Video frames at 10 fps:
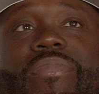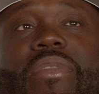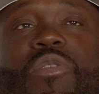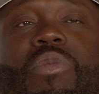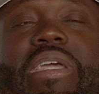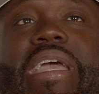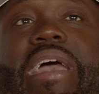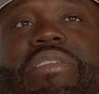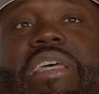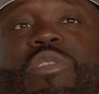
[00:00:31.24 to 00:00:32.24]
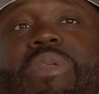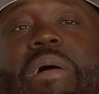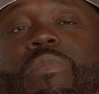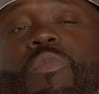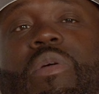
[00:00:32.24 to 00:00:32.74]
you can't have sex
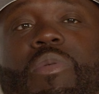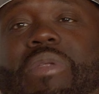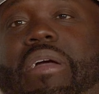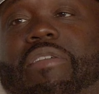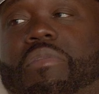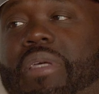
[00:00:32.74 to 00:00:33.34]
without with me without giving me